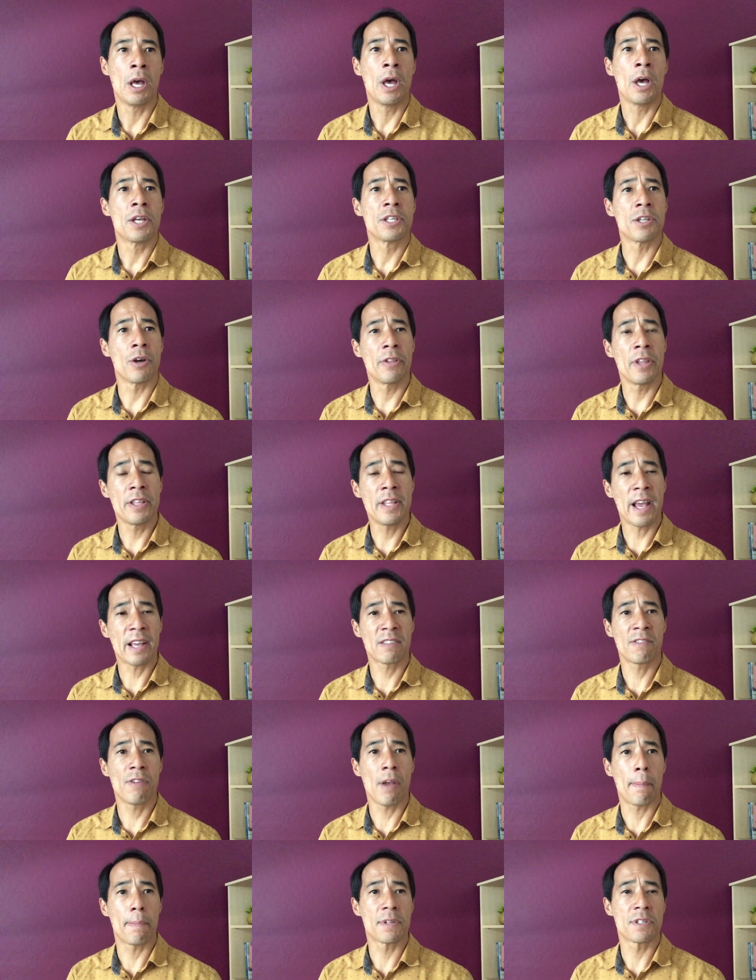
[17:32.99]
So in the next
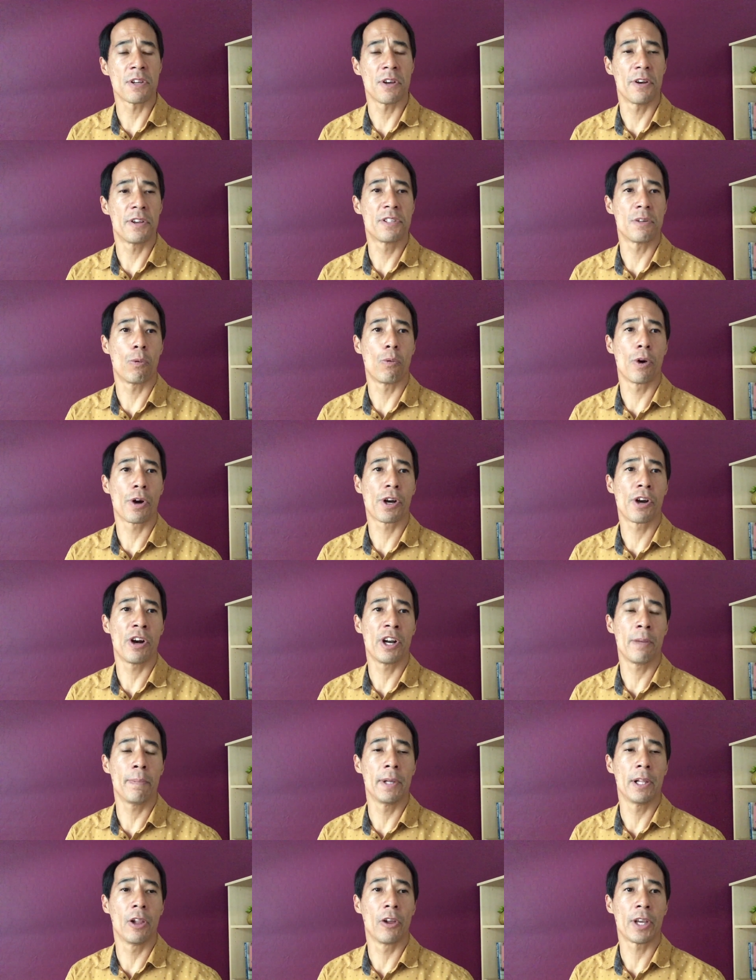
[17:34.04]
few episodes, we're going to
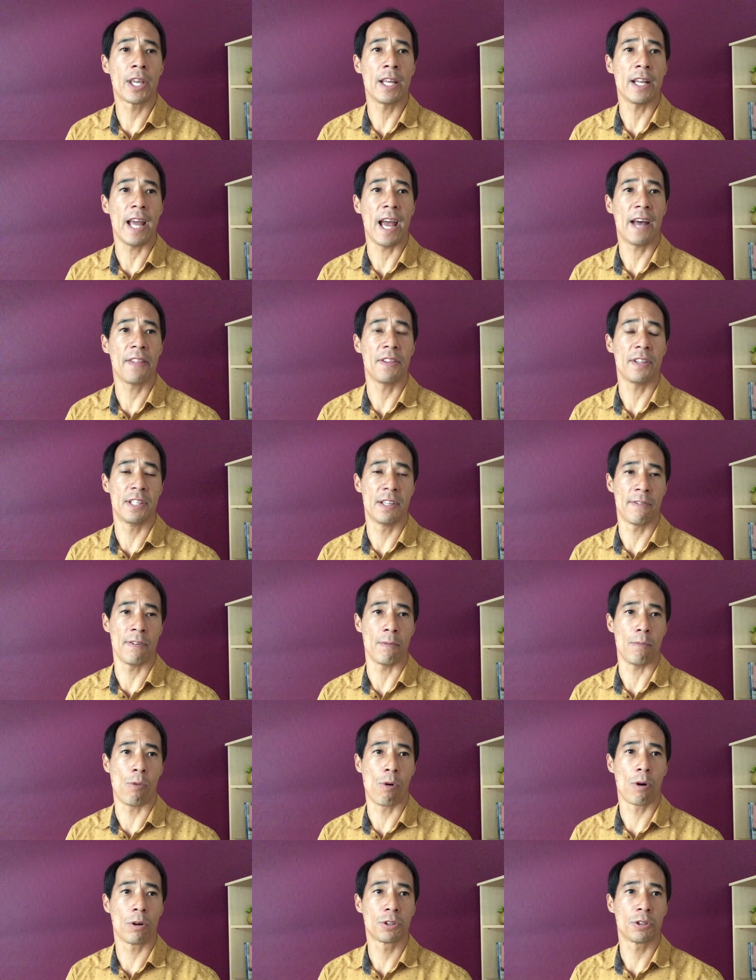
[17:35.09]
be looking at the different
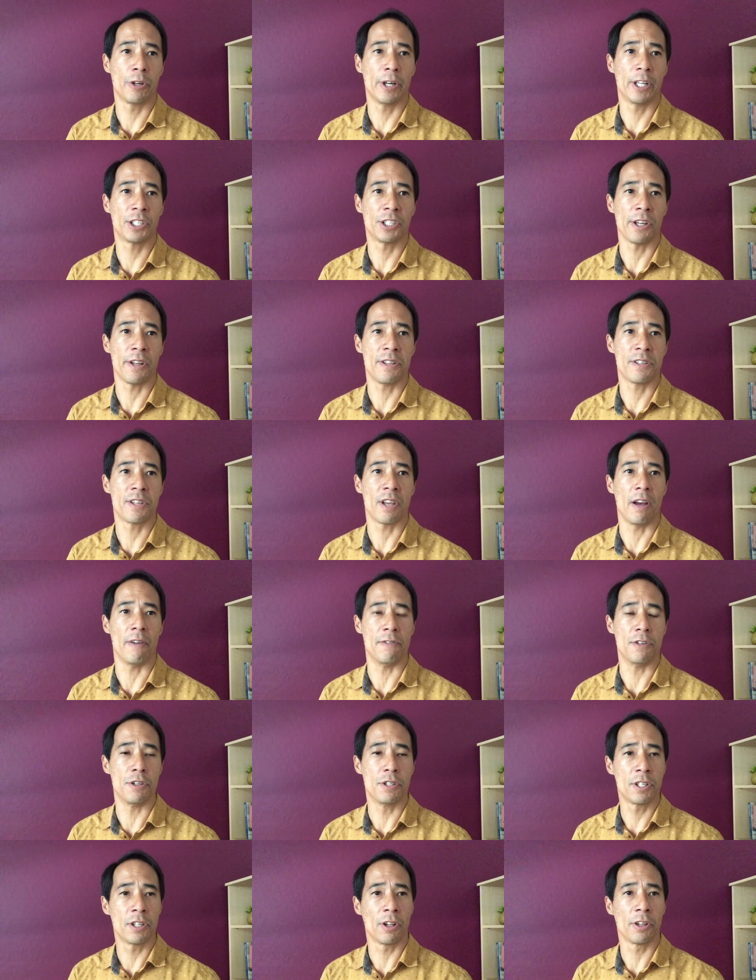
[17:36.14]
moral traditions of
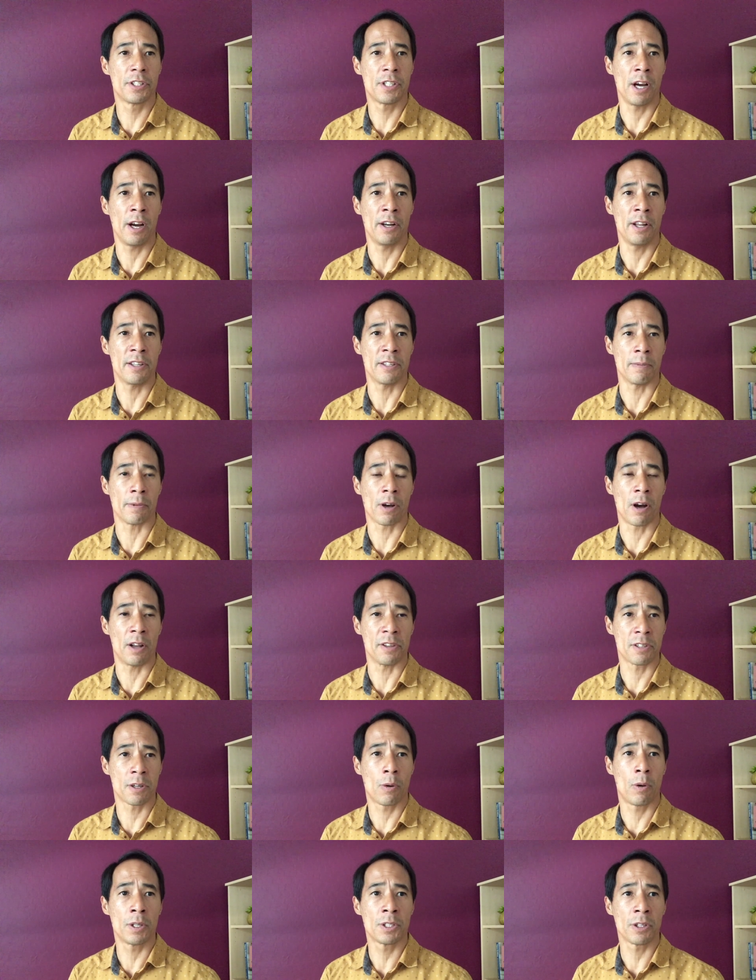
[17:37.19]
utilitarianism,
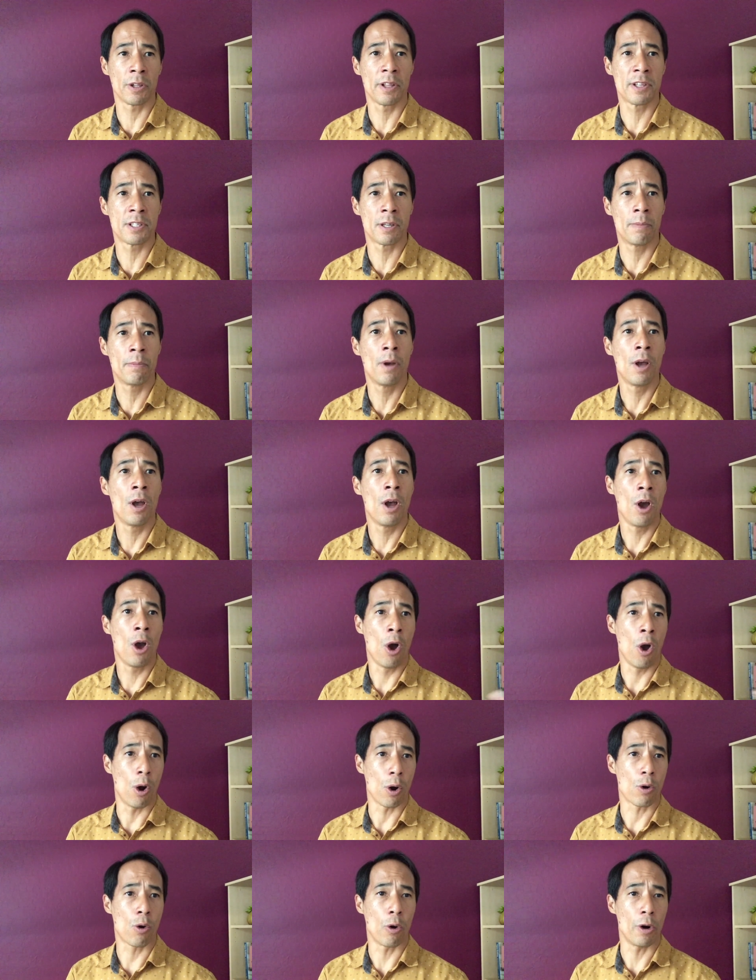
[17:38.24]
consequentialism,
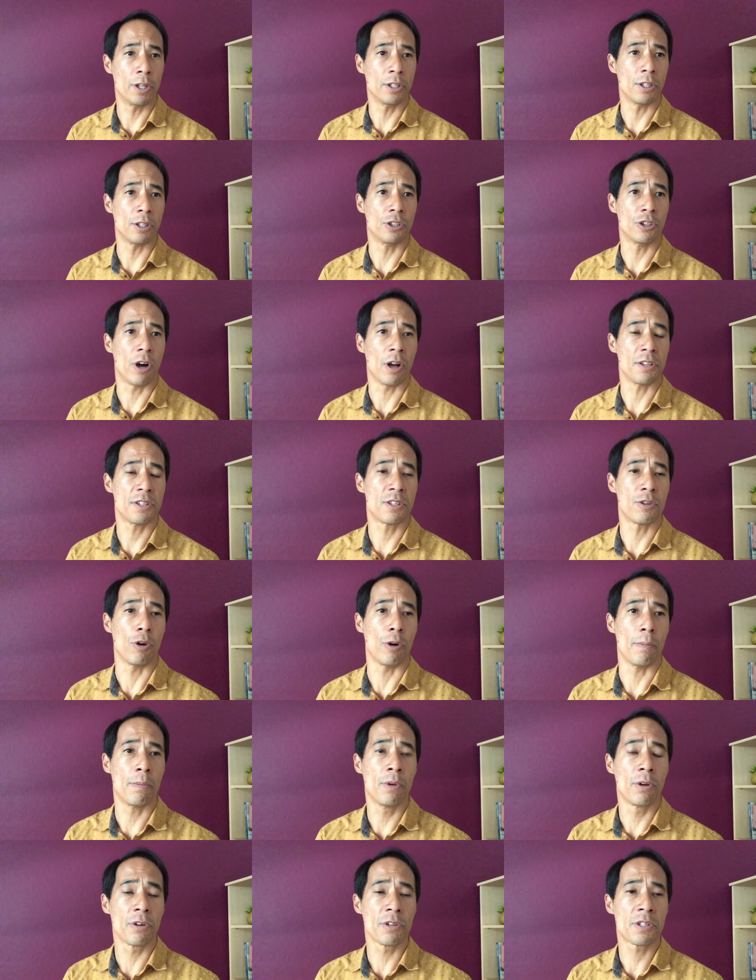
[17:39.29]
according to John Stuart
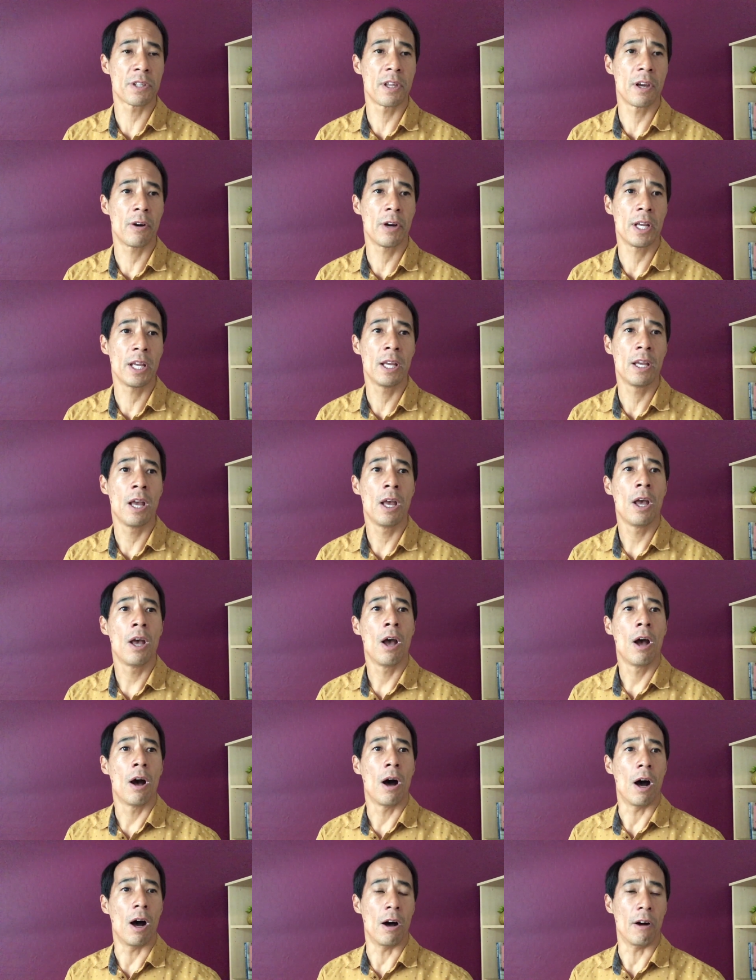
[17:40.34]
Mill's theory,
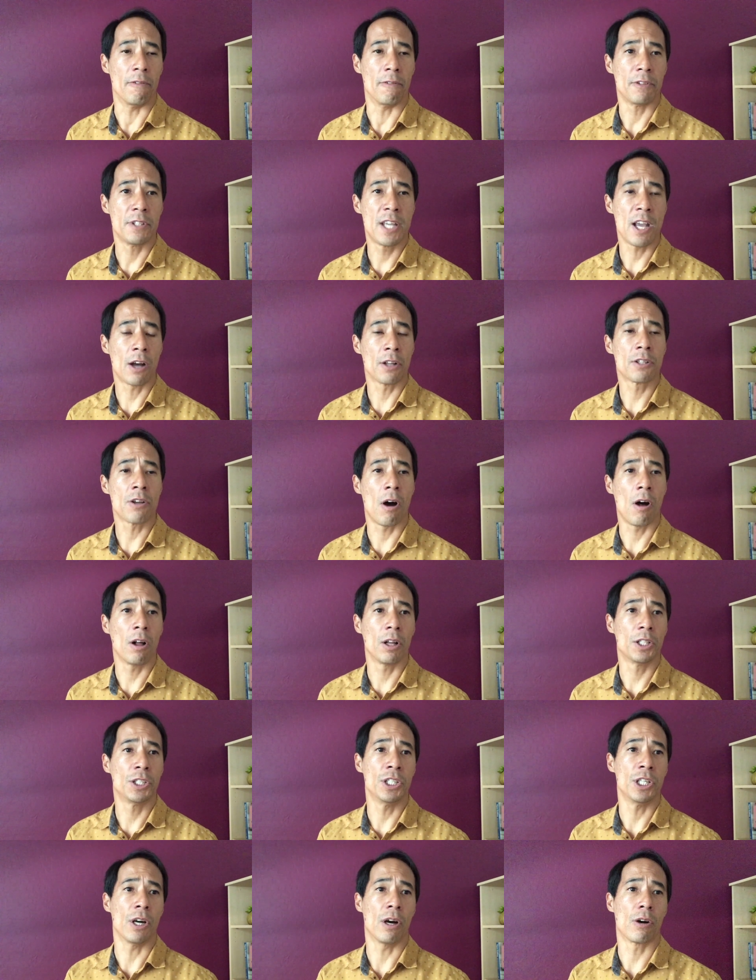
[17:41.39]
of
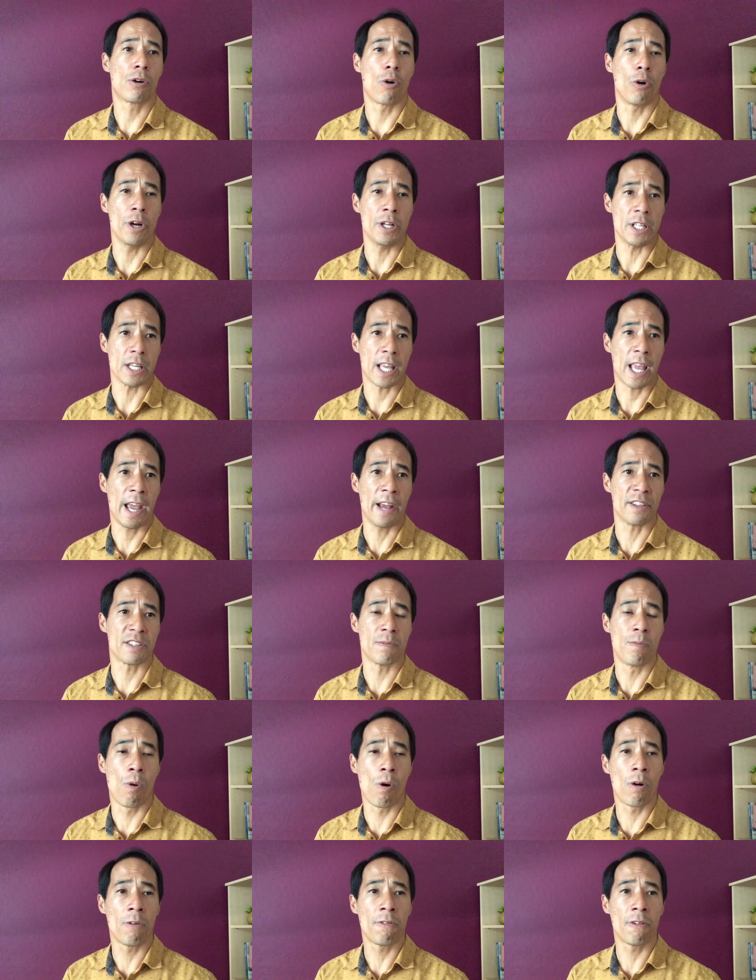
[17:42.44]
deontology according to Kant's
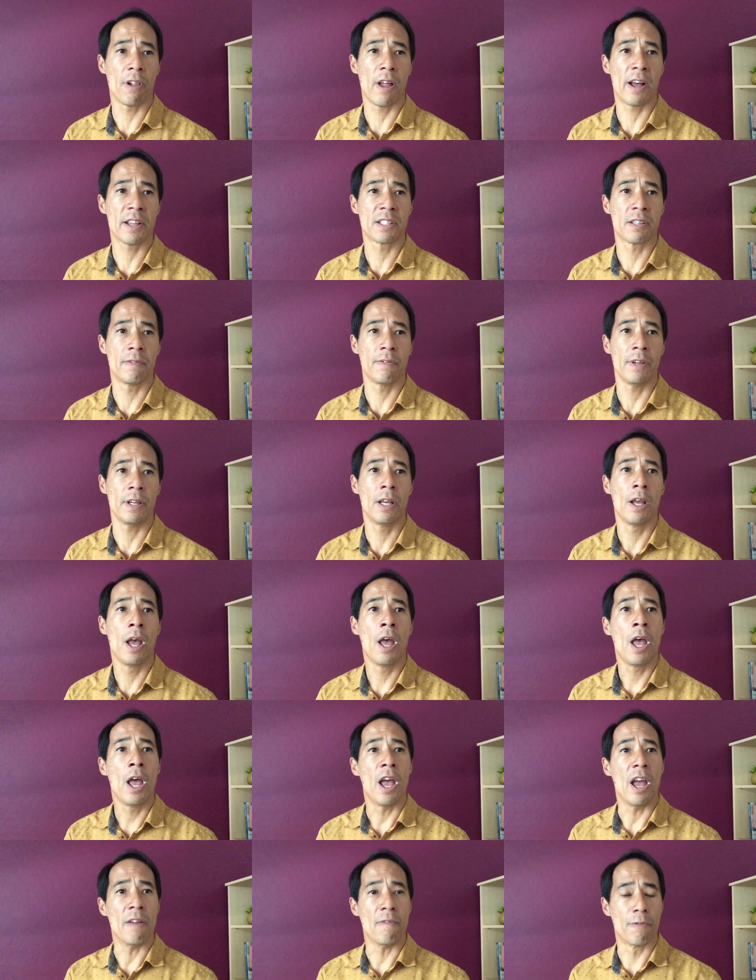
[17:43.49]
moral philosophy,
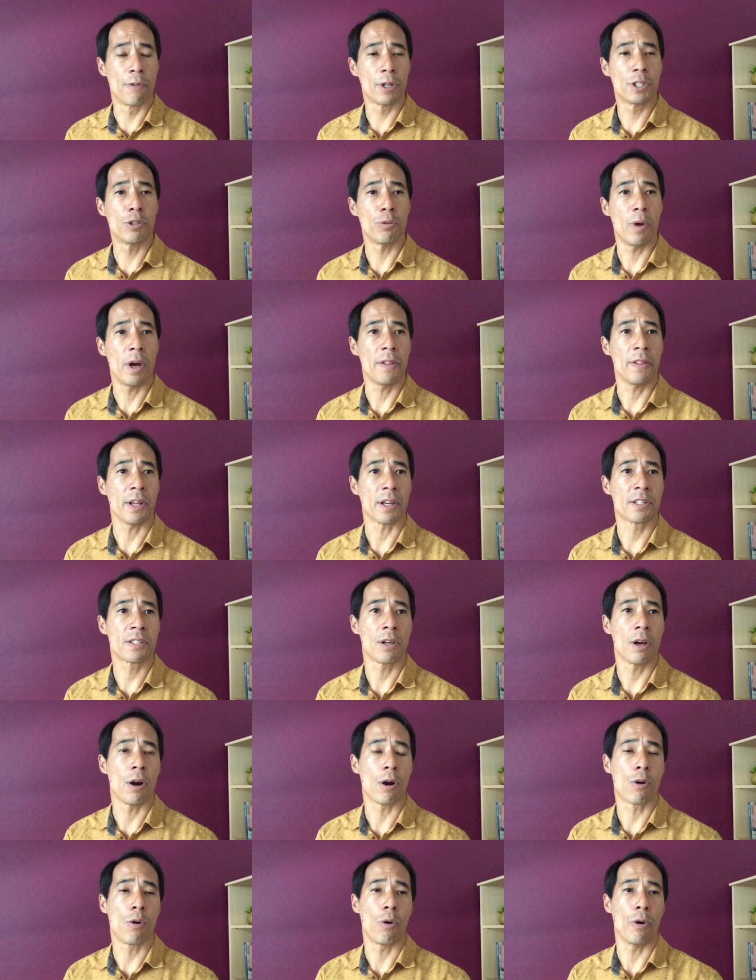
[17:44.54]
and virtue ethics
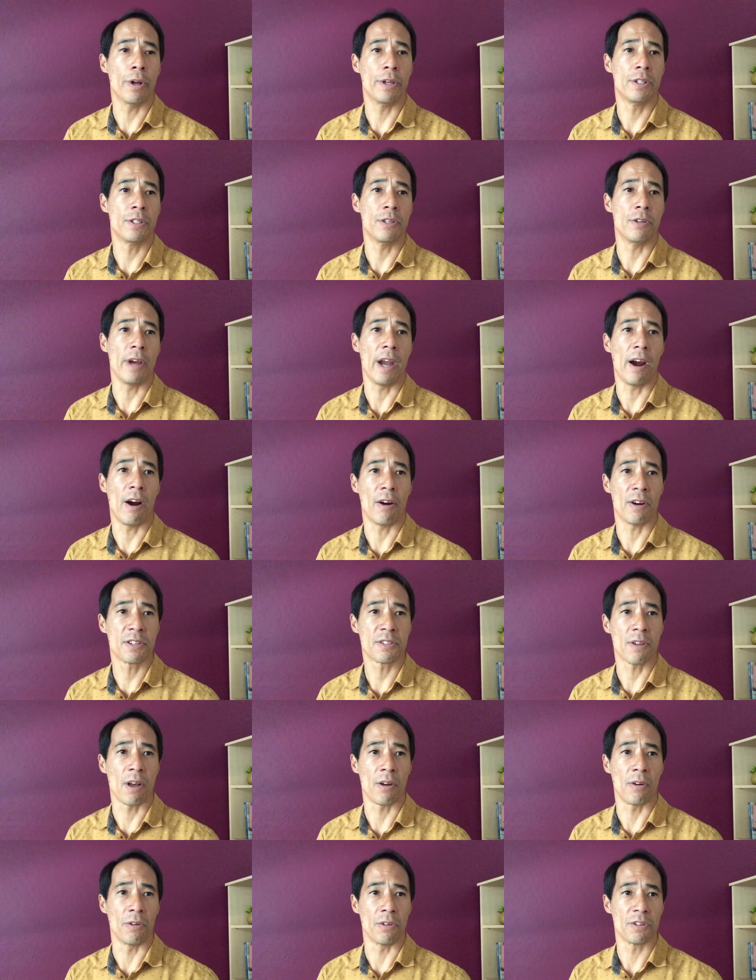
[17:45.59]
according to
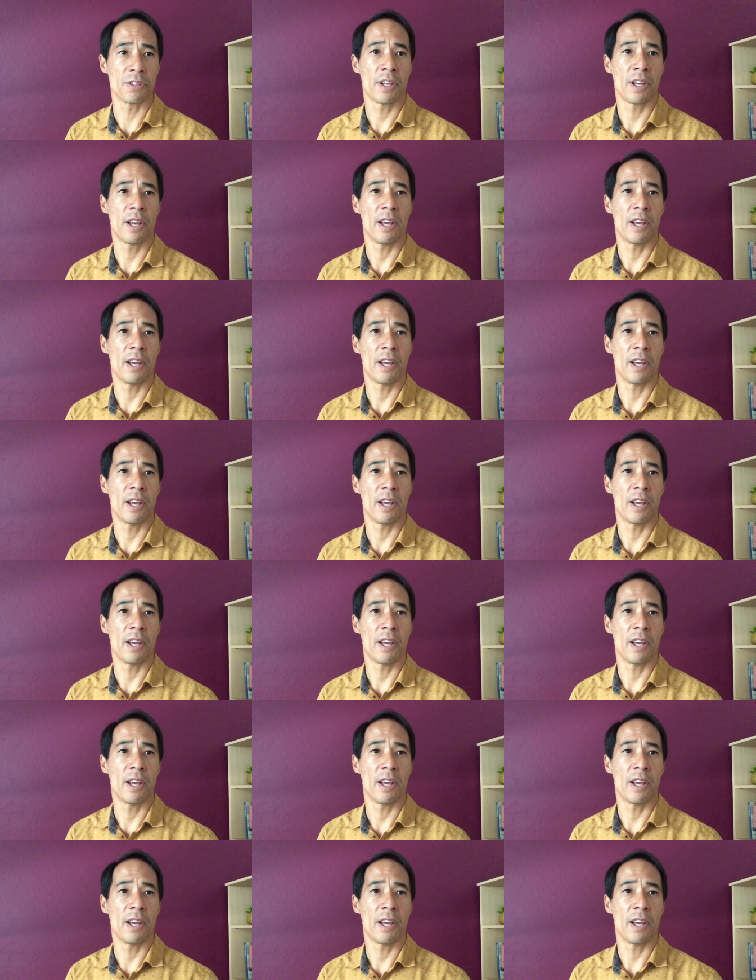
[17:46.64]
Aristotle's